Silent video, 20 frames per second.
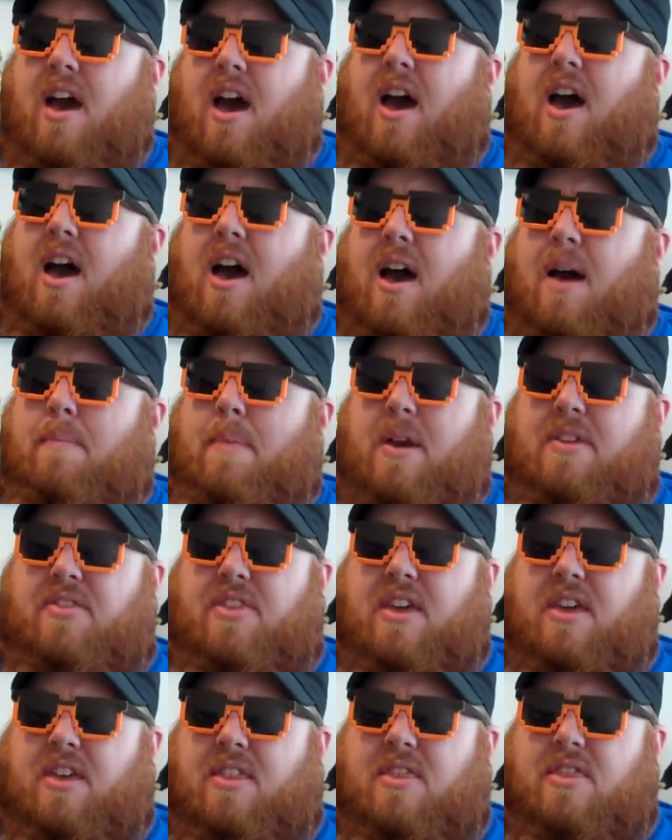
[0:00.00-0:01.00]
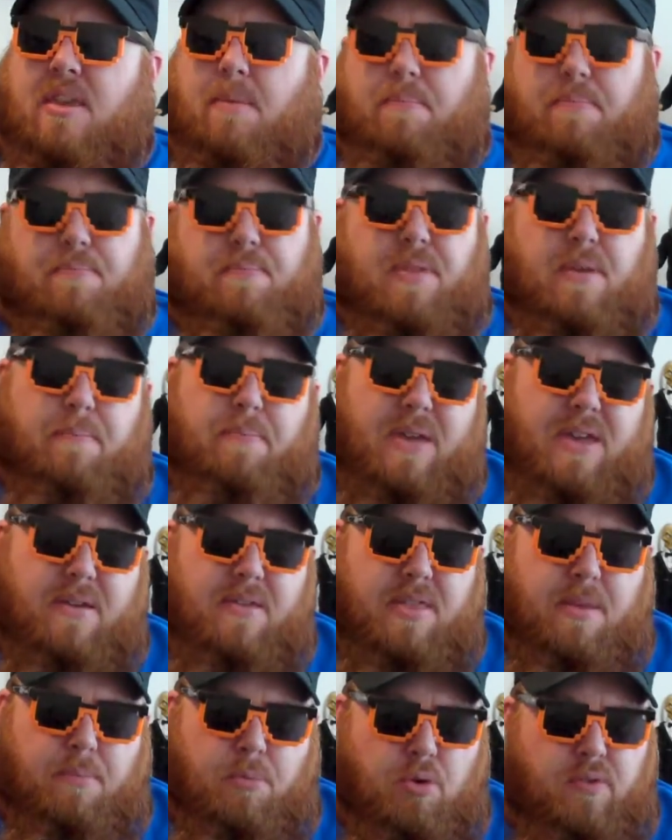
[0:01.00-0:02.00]
I think
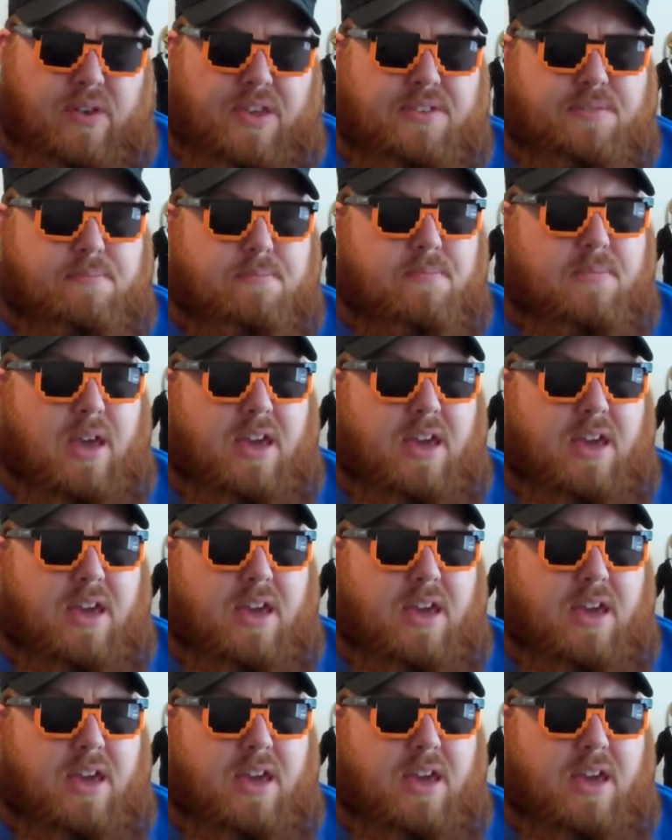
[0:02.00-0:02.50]
the movies,